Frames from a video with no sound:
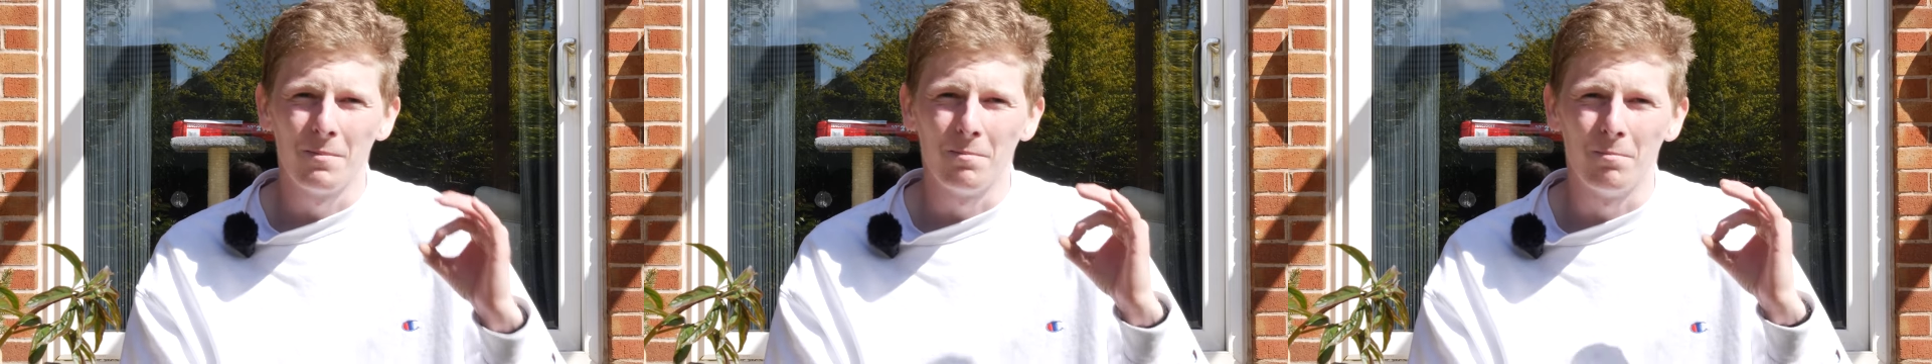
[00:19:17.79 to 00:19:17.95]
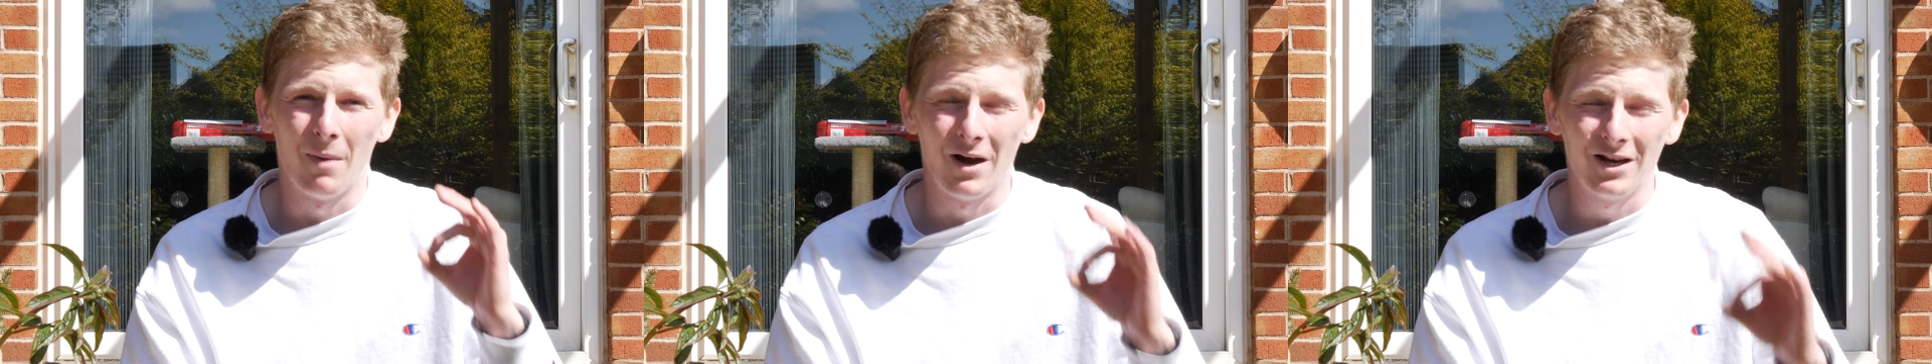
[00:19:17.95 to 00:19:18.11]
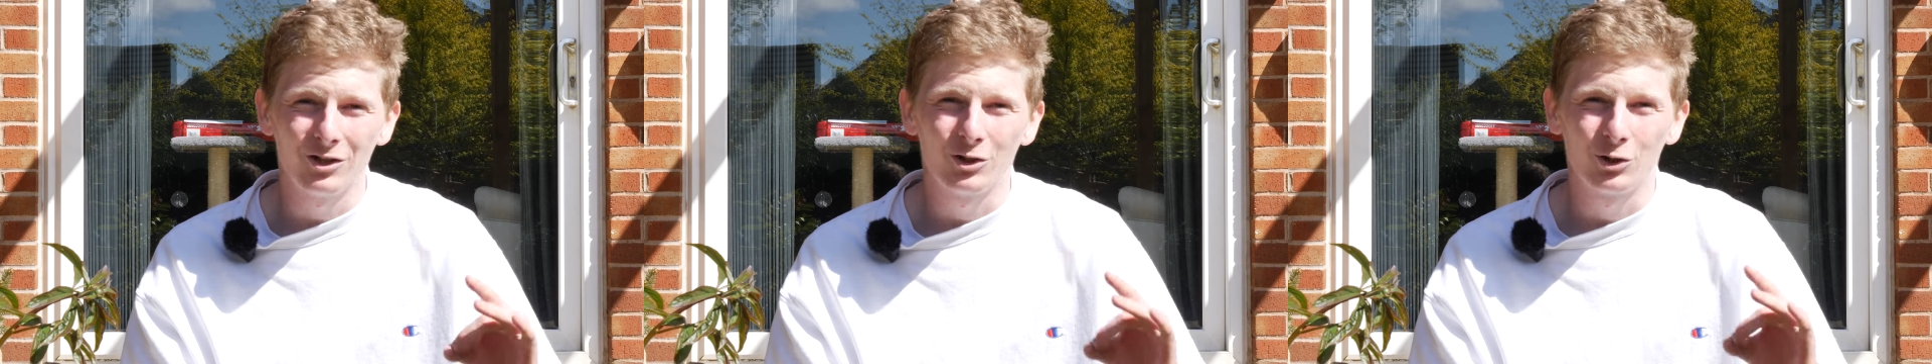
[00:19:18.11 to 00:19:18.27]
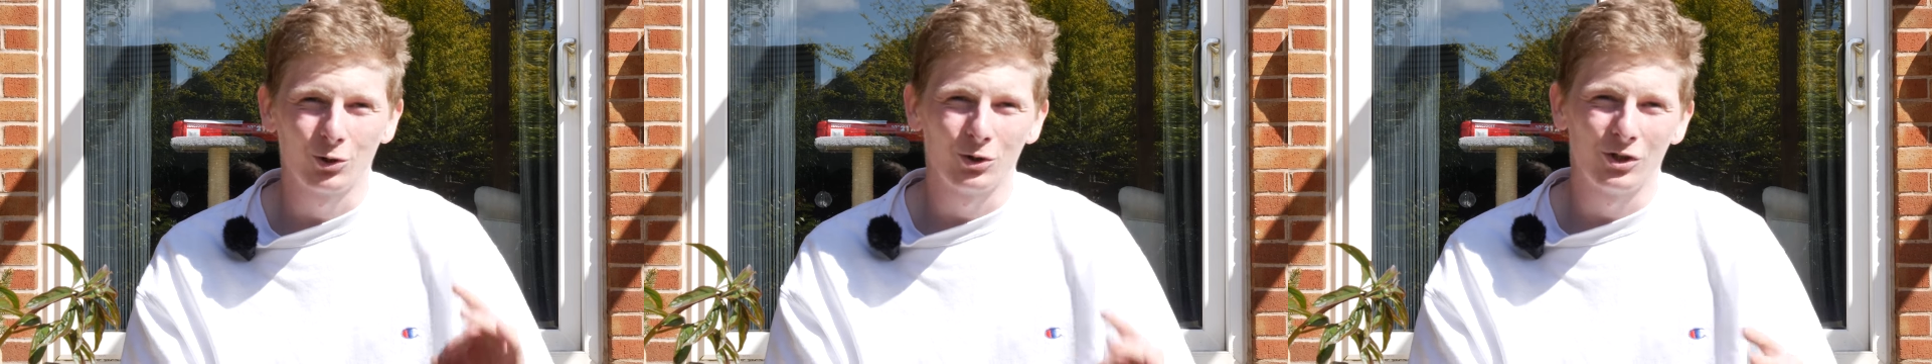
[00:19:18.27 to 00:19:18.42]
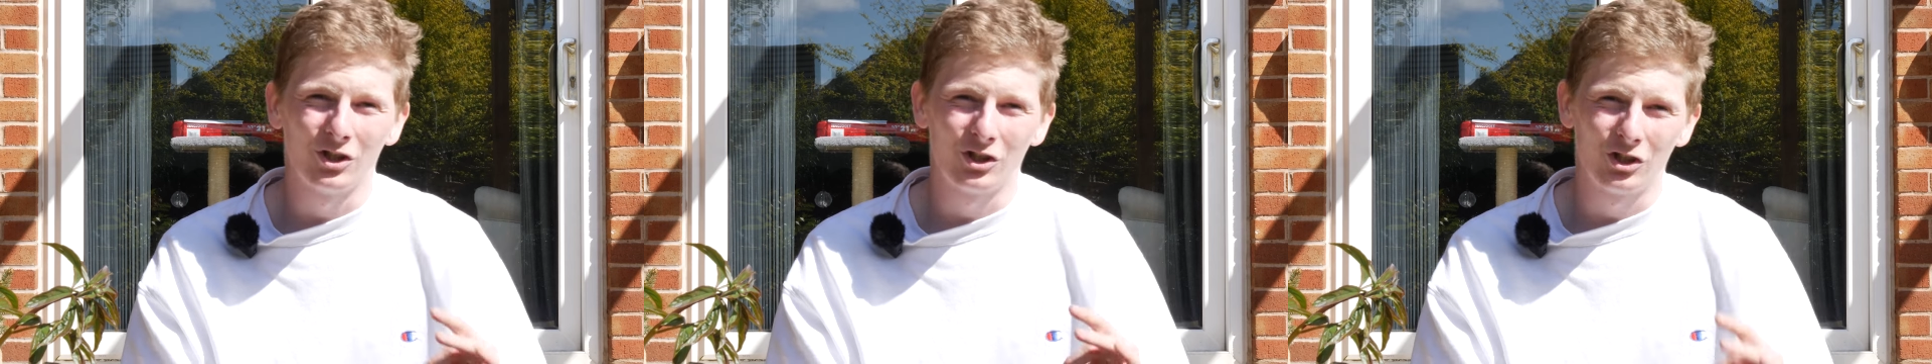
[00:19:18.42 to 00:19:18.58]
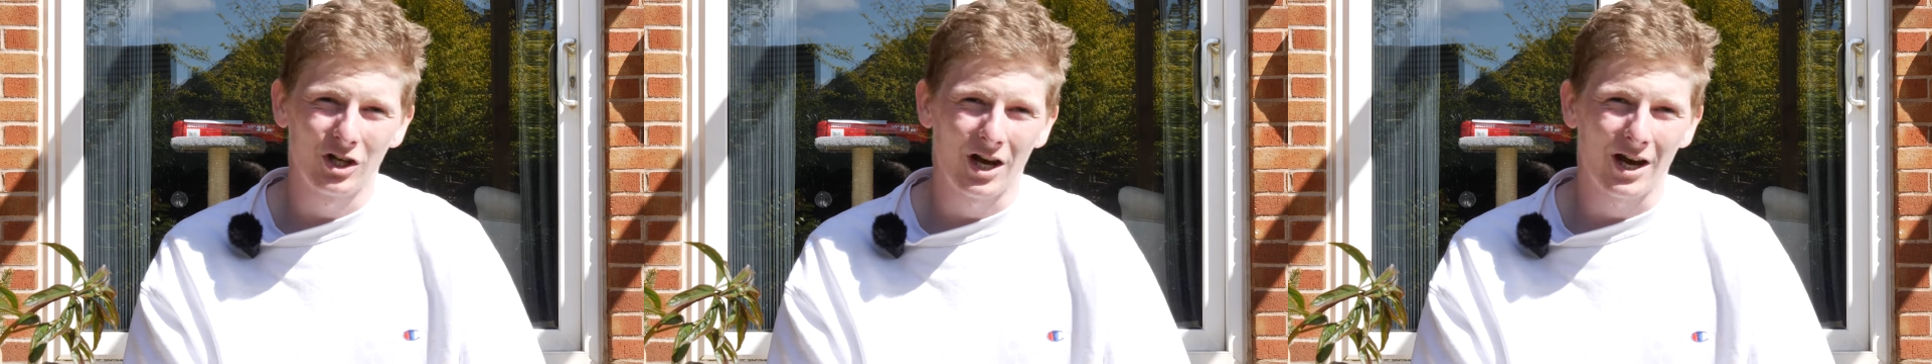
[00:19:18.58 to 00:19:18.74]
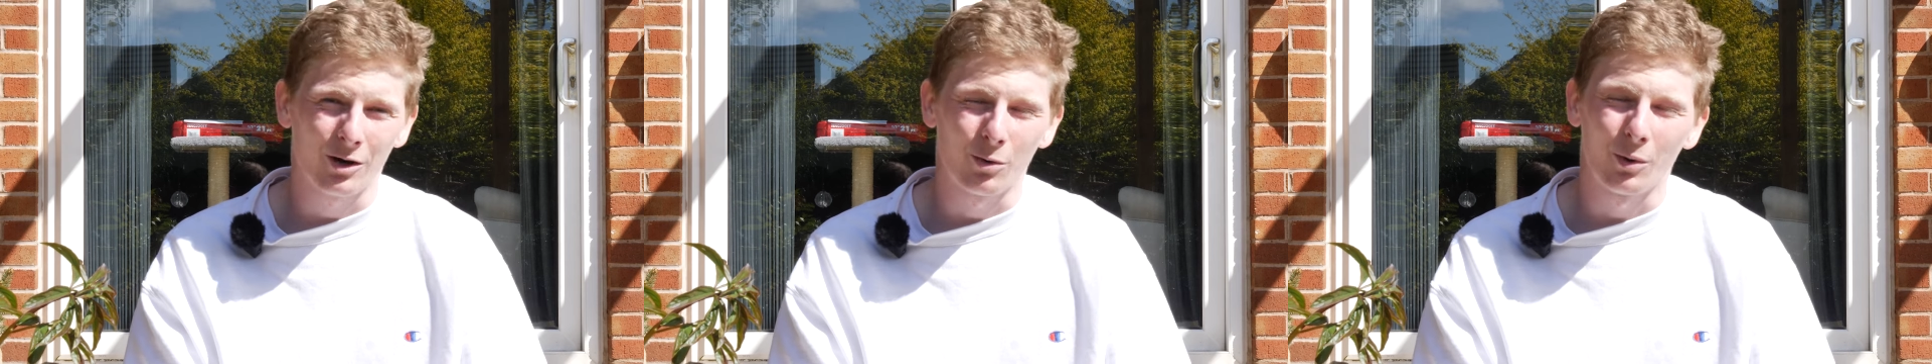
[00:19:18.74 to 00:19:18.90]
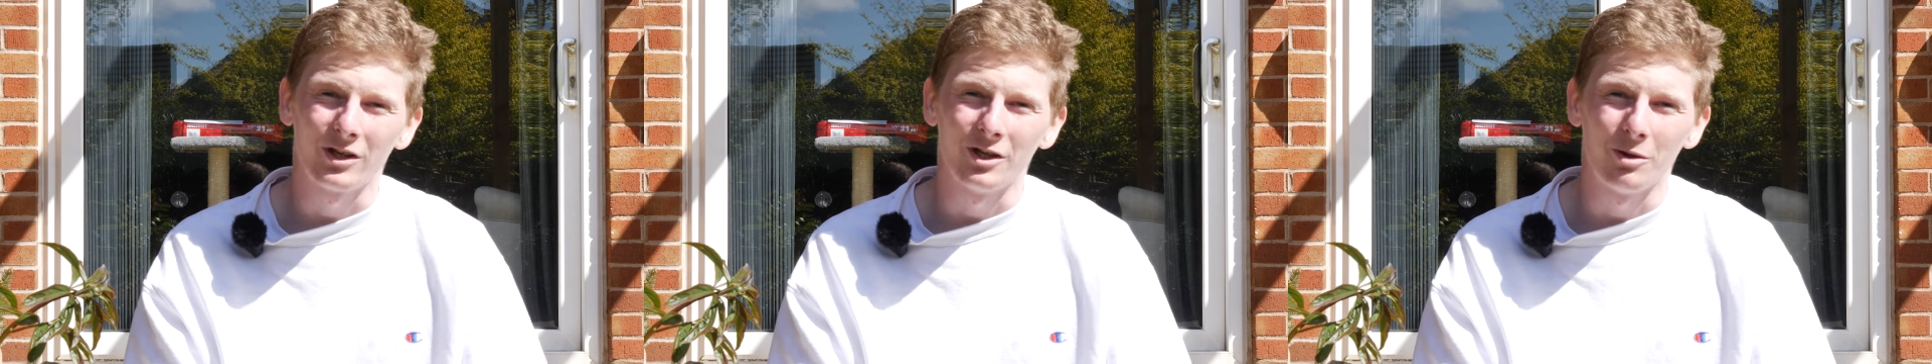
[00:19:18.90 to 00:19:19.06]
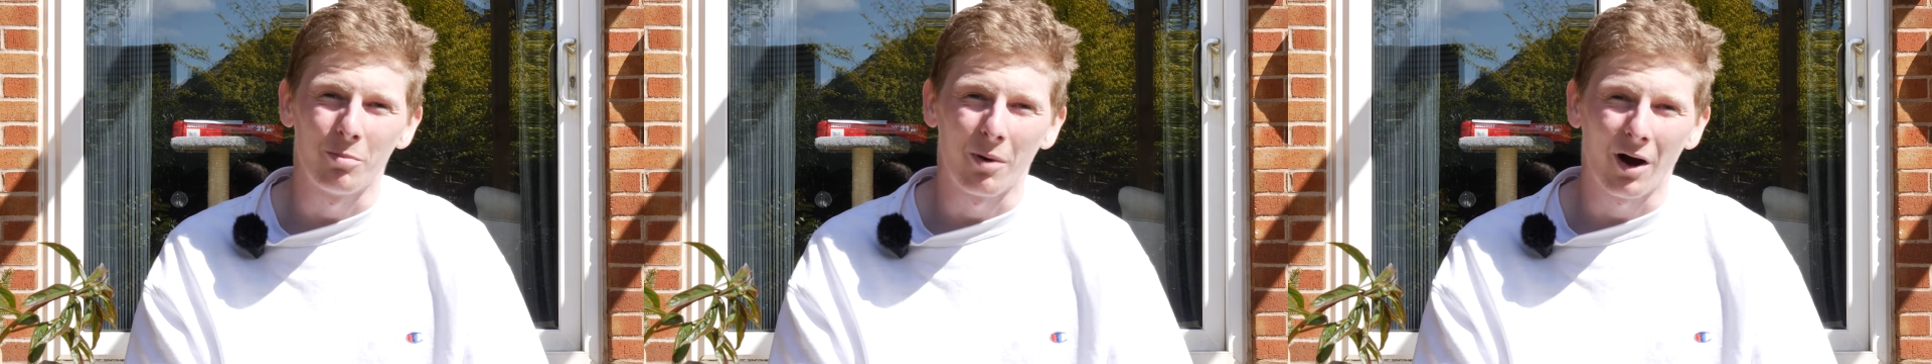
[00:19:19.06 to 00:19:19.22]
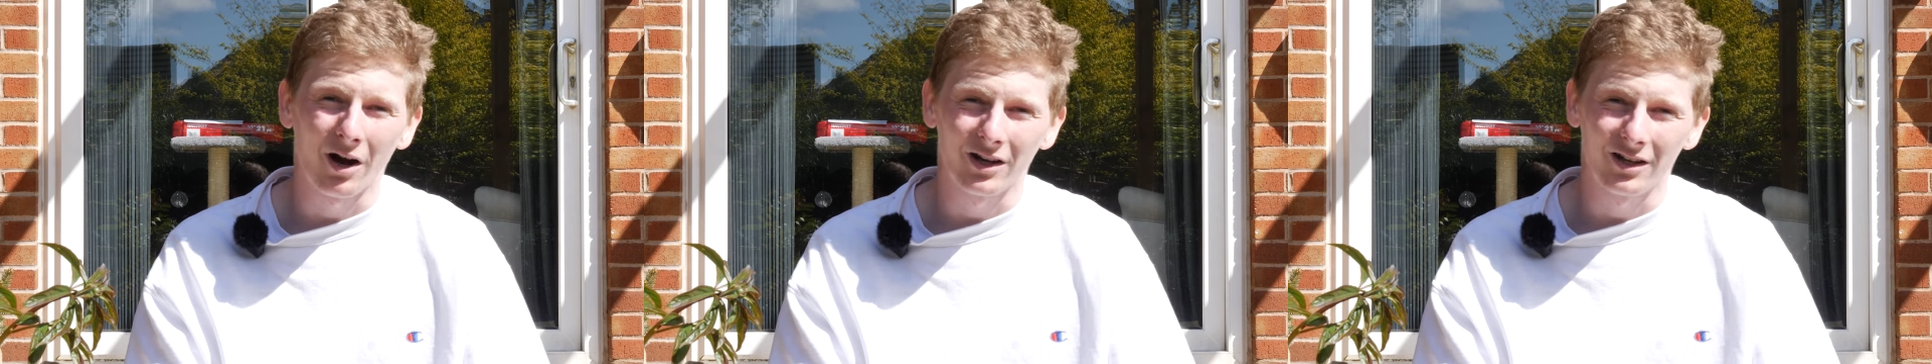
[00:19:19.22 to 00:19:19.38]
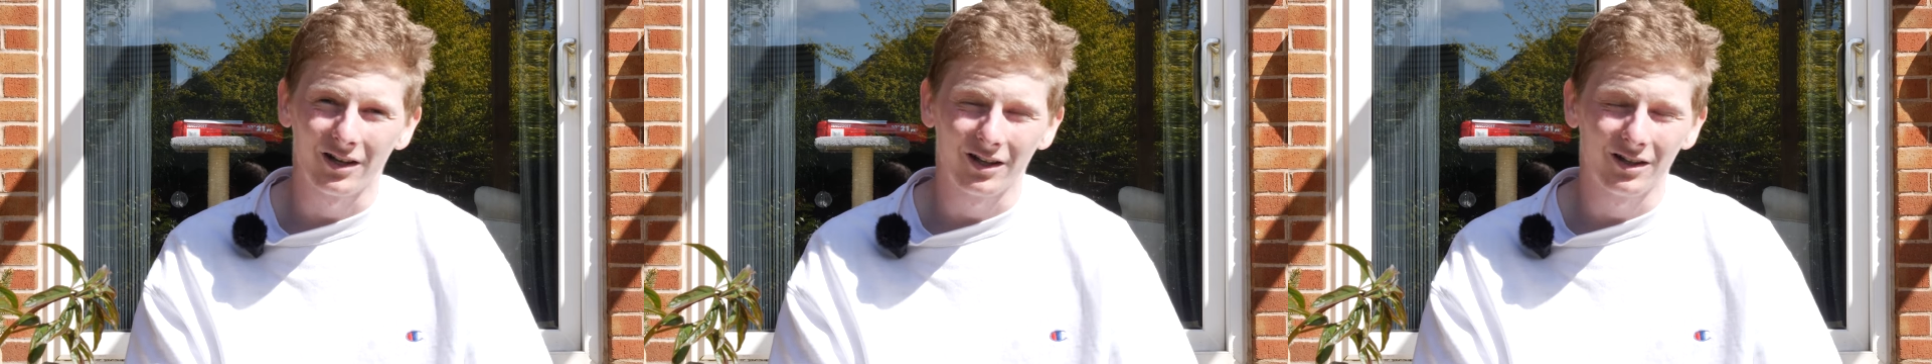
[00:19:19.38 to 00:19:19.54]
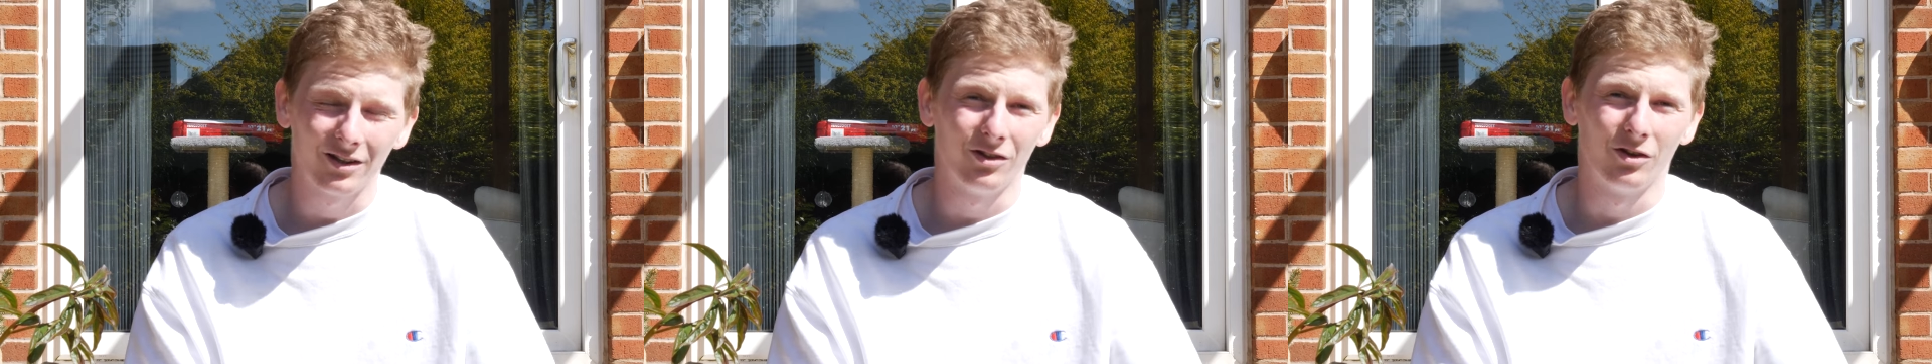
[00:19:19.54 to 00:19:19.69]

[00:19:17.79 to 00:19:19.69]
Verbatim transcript: Make sure you check when you're buying it